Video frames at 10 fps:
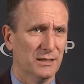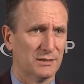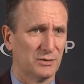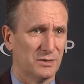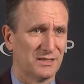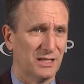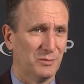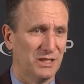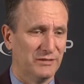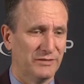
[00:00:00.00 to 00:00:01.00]
so it's going to
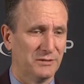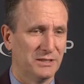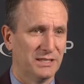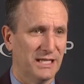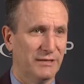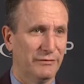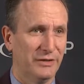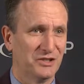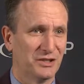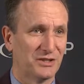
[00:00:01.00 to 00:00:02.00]
be a very
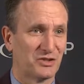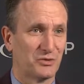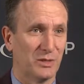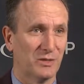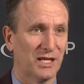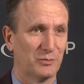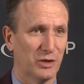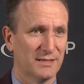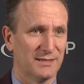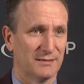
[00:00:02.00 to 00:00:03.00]
efficient, streamlined
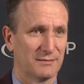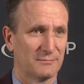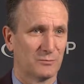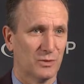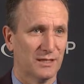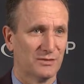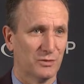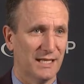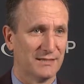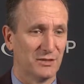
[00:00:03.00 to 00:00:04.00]
process, right? So
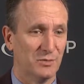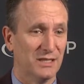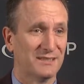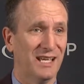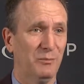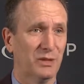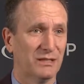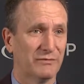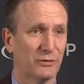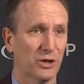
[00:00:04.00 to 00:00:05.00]
that could be a
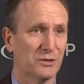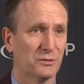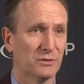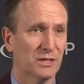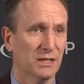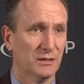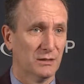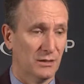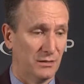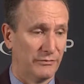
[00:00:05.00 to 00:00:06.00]
template for other
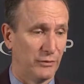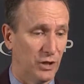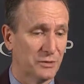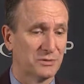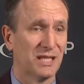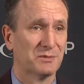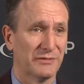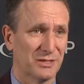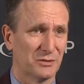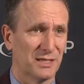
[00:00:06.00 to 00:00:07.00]
uh, for other types of
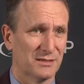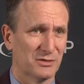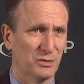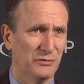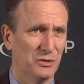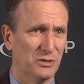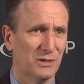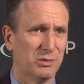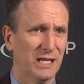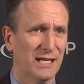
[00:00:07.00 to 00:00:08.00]
exercises. So if you could
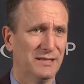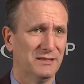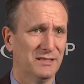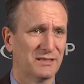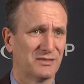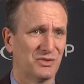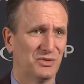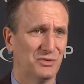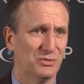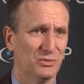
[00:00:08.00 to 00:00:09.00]
apply this
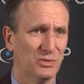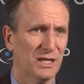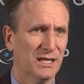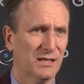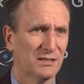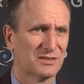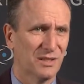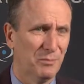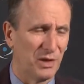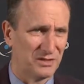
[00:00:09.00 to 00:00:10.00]
to
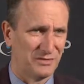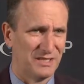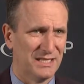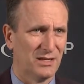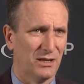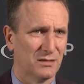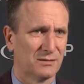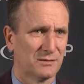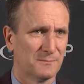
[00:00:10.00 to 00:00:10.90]
some parts of CCAR,